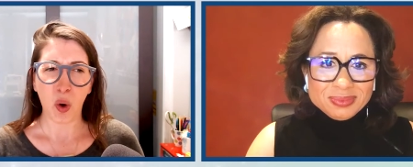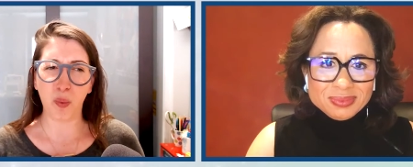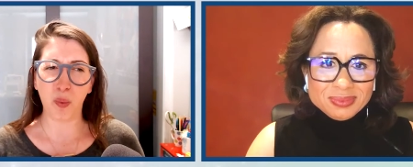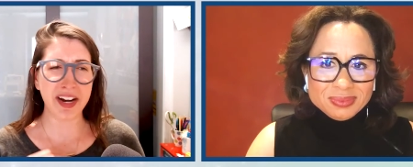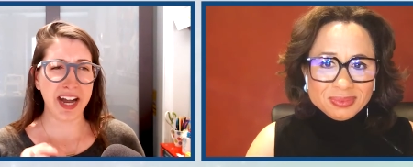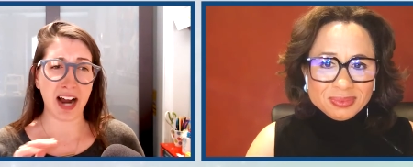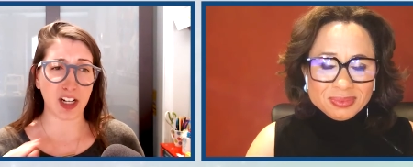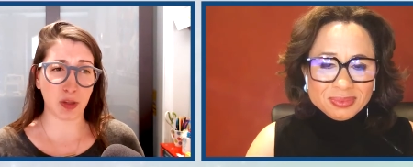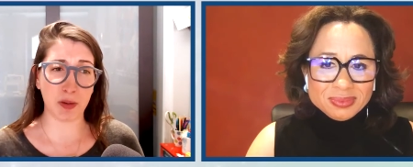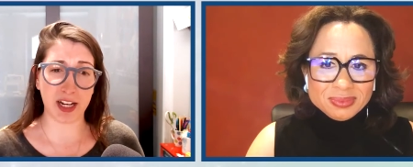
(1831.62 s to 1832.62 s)
Speaker 1: we did
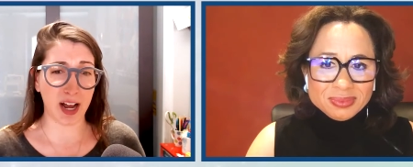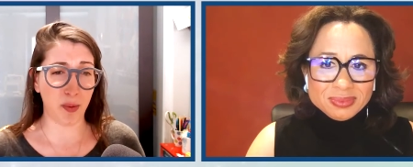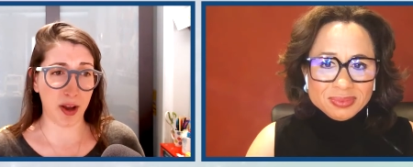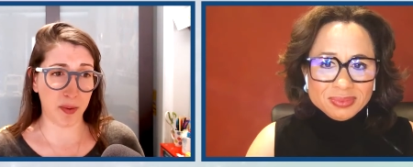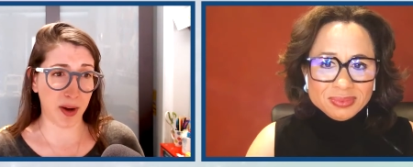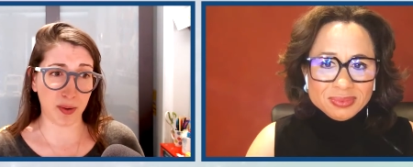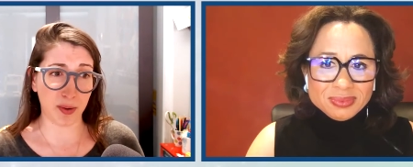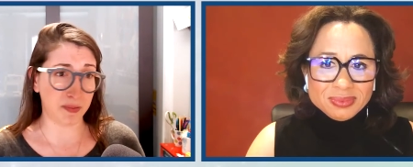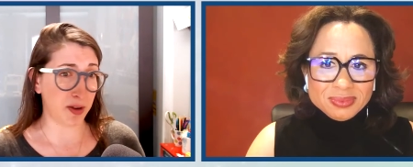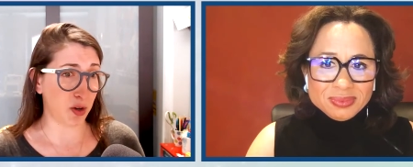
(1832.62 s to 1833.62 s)
not speak that way when I was
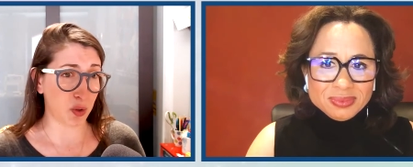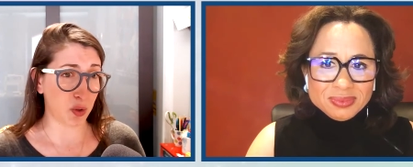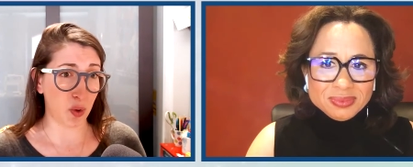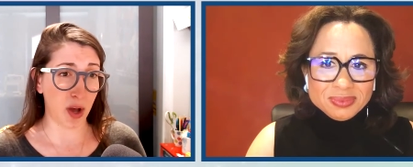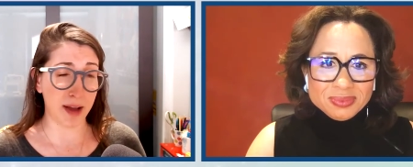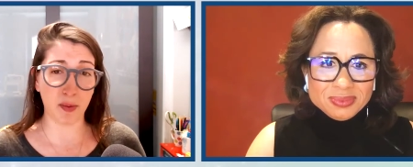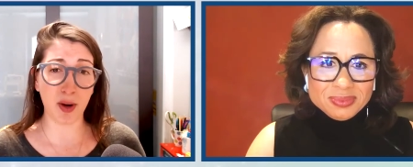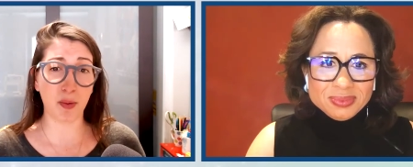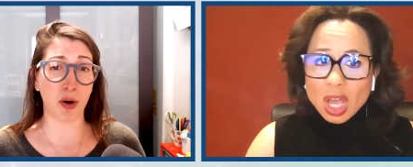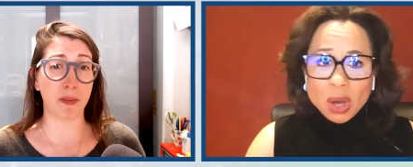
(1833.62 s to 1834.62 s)
in middle school. I mean,
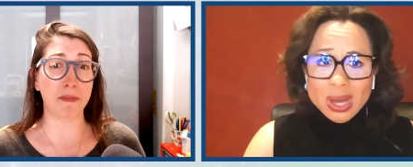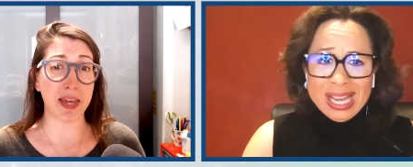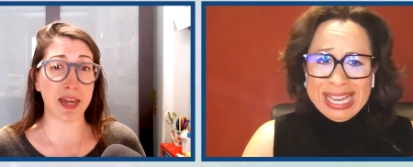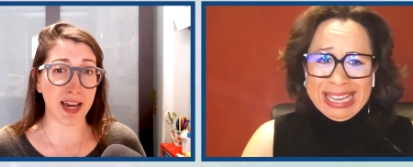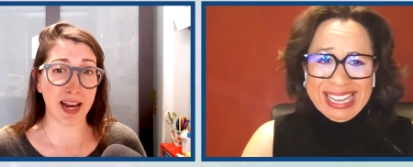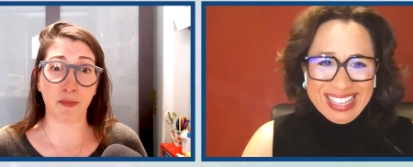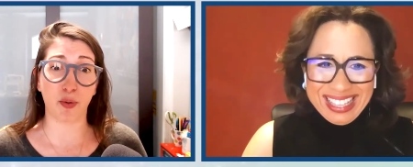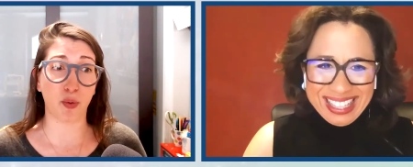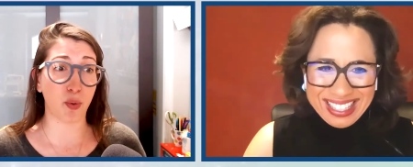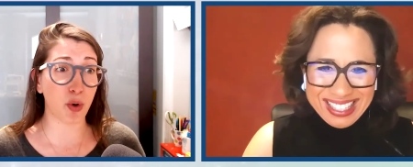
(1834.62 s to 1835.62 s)
we no. were
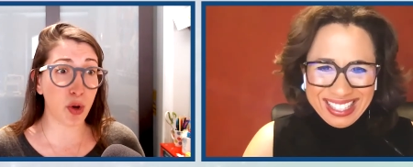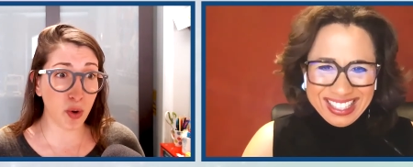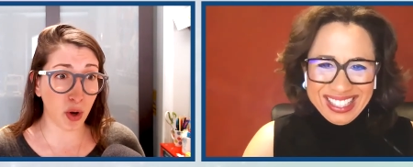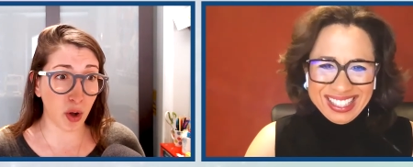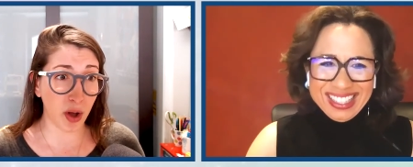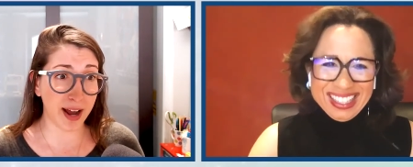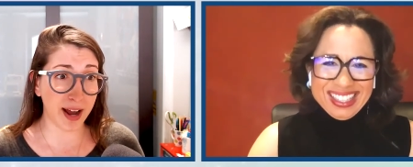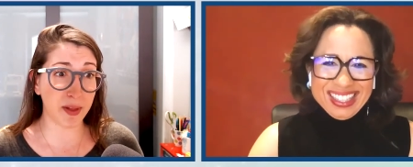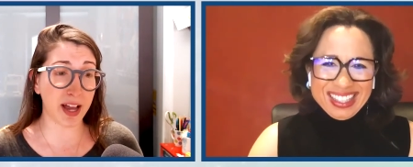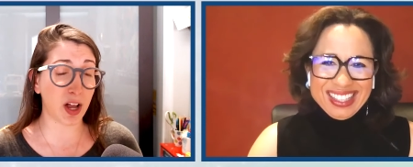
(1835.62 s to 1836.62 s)
and brutal. And
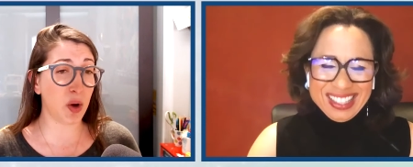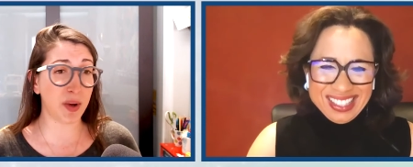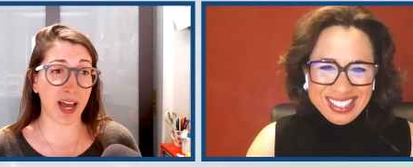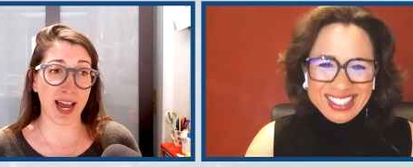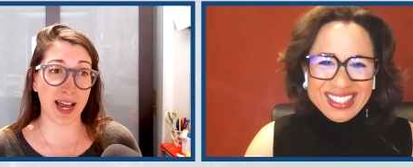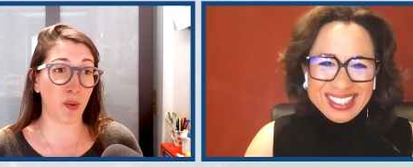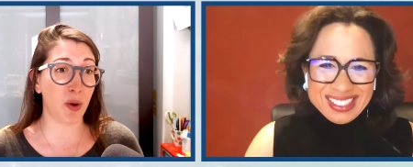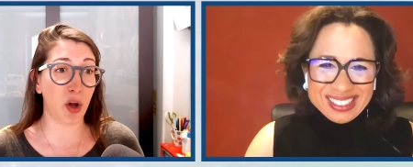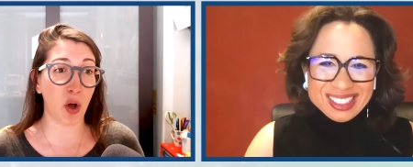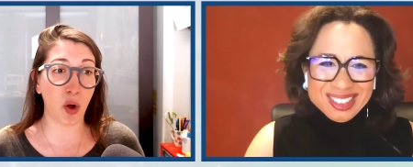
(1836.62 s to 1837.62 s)
I'm like, okay,
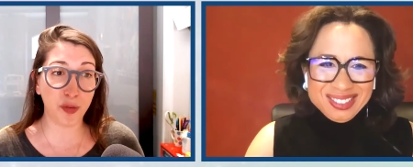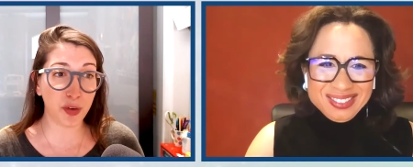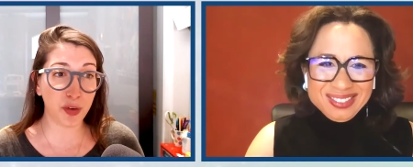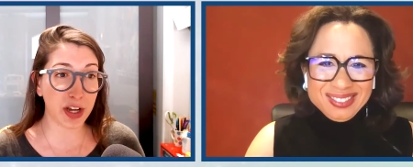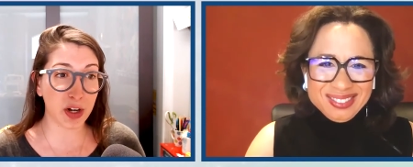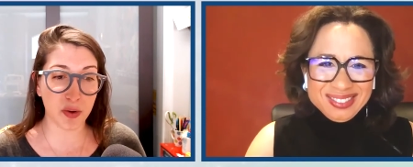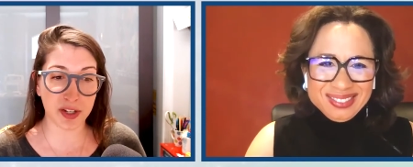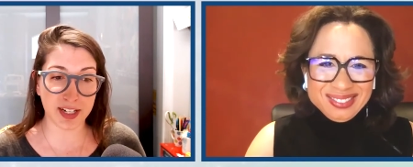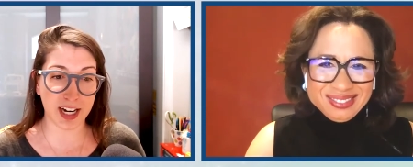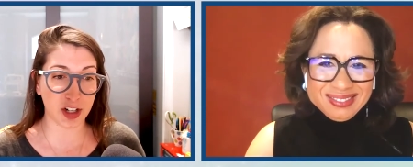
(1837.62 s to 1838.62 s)
well, hopefully, you know,
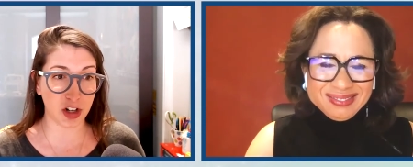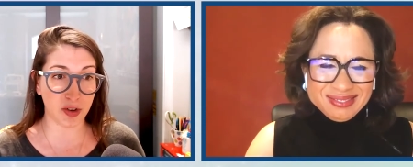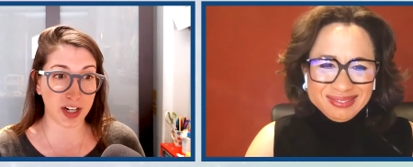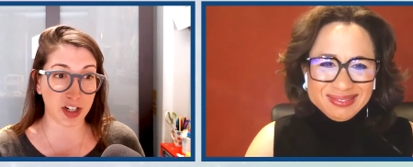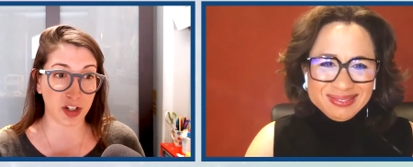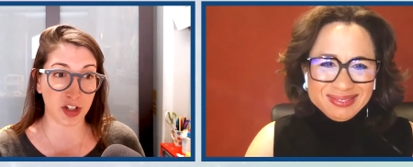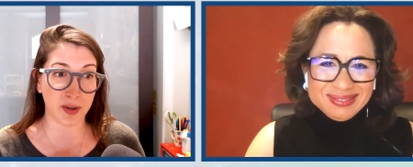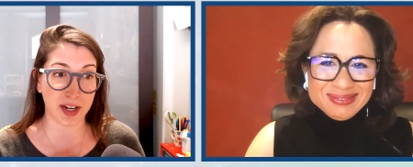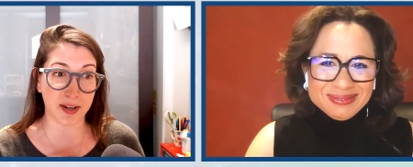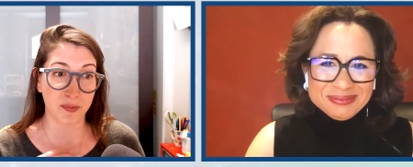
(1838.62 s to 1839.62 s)
this next generation's
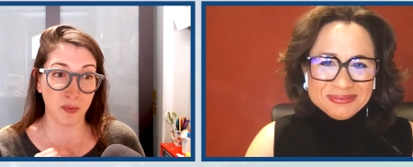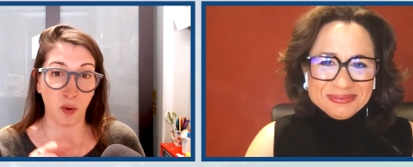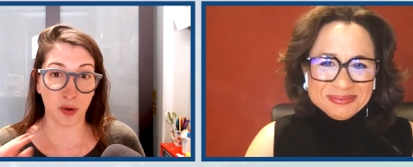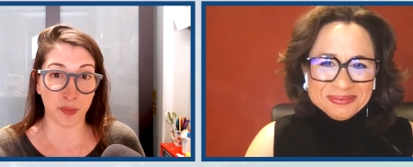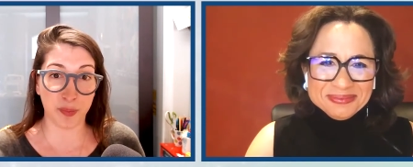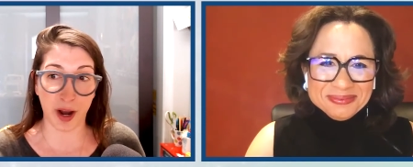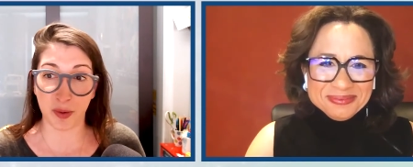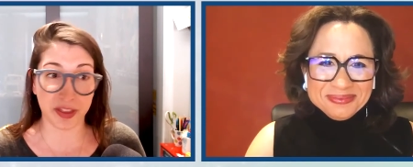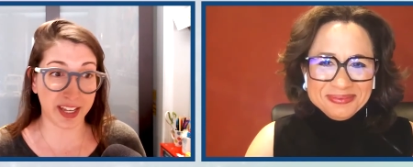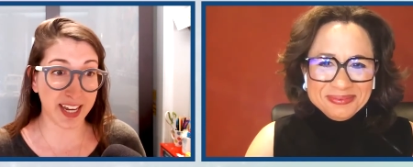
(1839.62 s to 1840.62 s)
doing more better
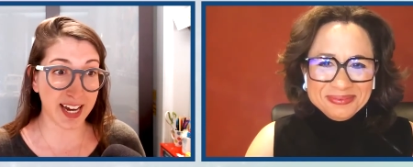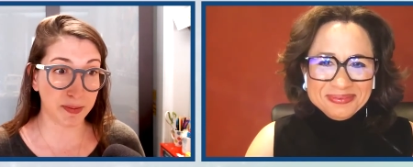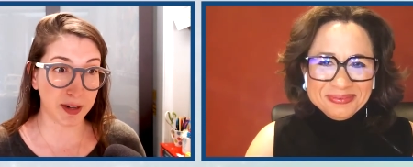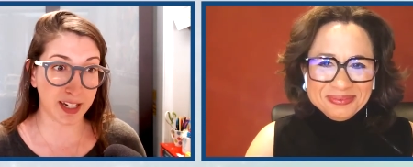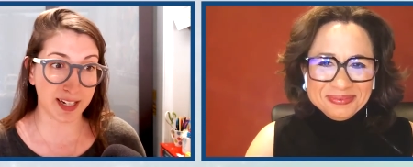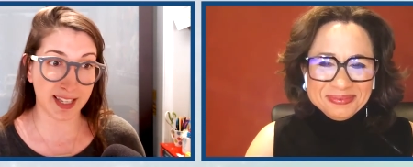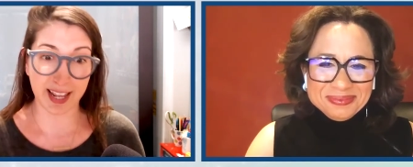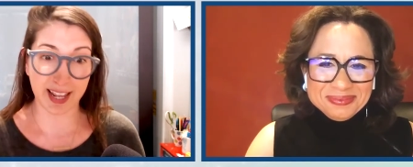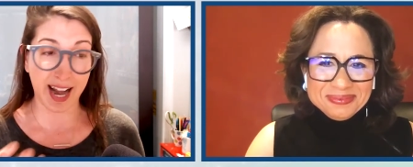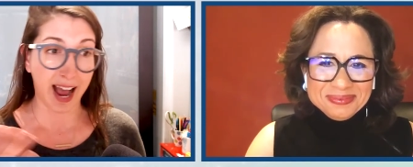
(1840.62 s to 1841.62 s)
with the kids because they
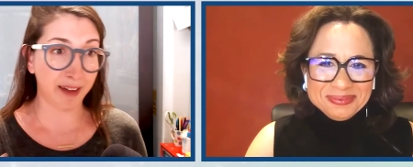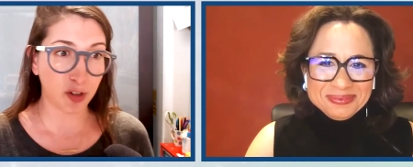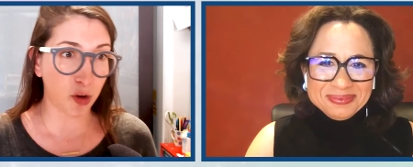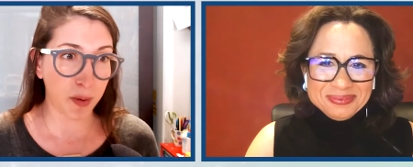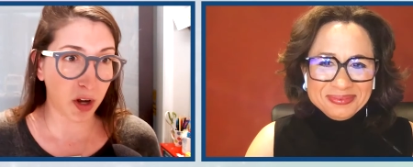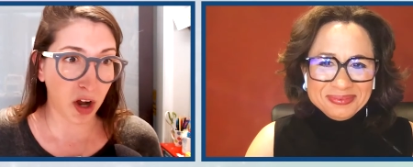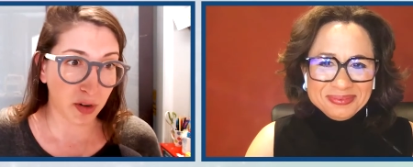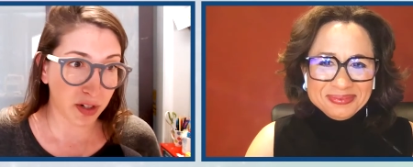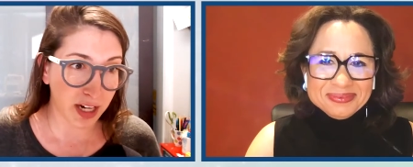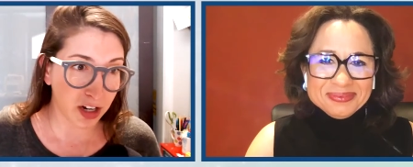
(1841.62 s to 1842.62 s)
can have these open
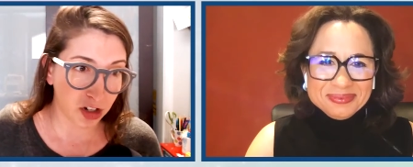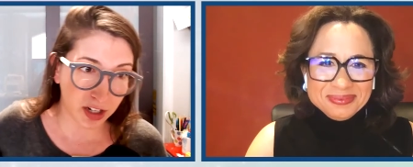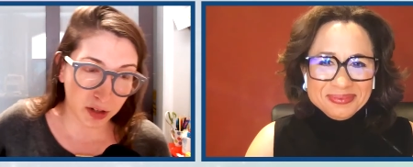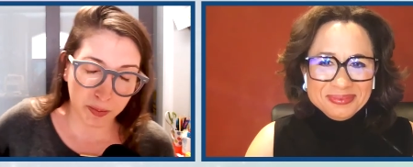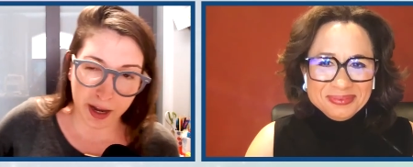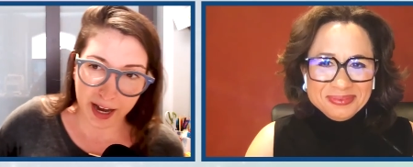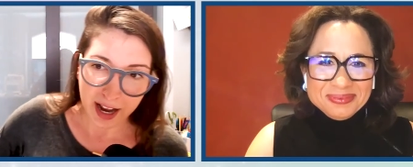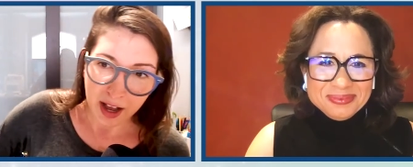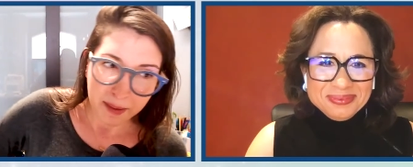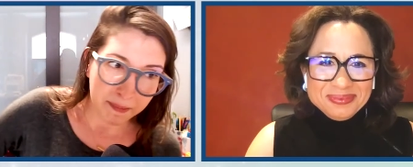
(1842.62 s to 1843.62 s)
conversations. But
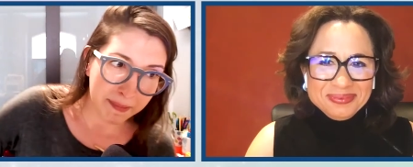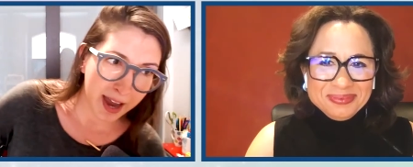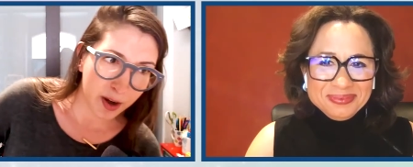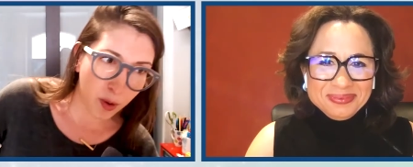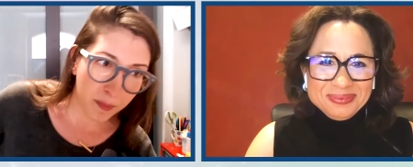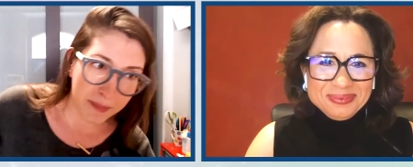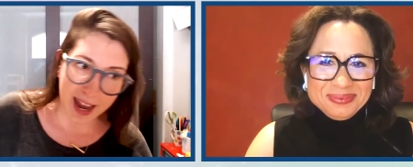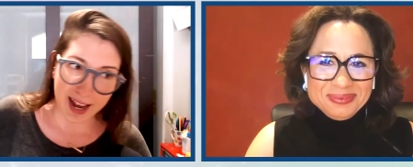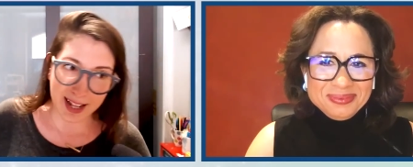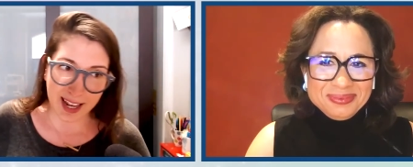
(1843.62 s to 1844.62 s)
man, oh
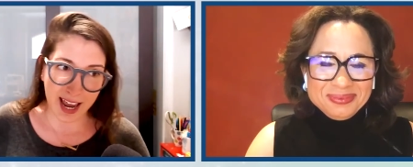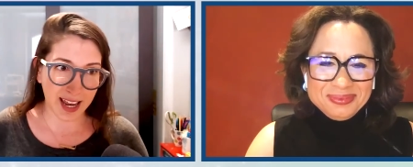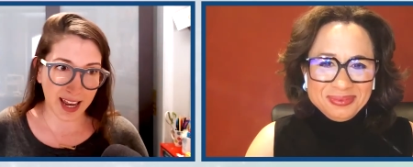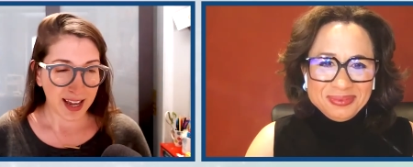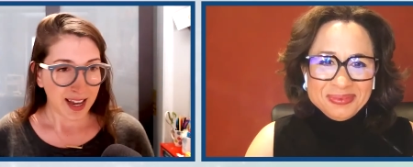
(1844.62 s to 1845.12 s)
man, like,